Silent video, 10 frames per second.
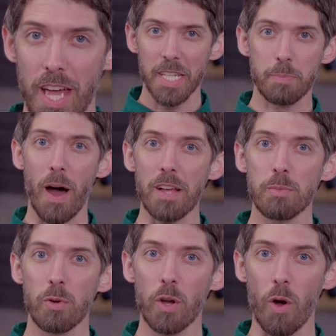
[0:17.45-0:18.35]
it's
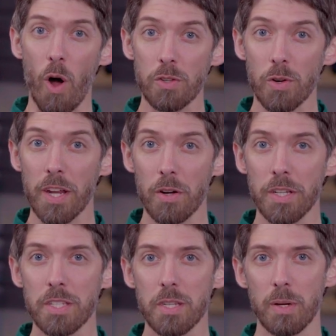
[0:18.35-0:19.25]
possible your alternator
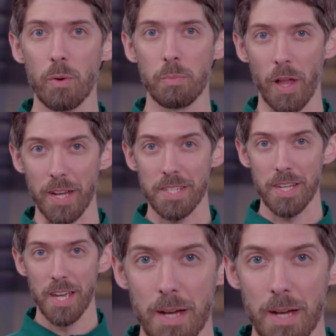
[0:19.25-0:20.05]
needs to be replaced.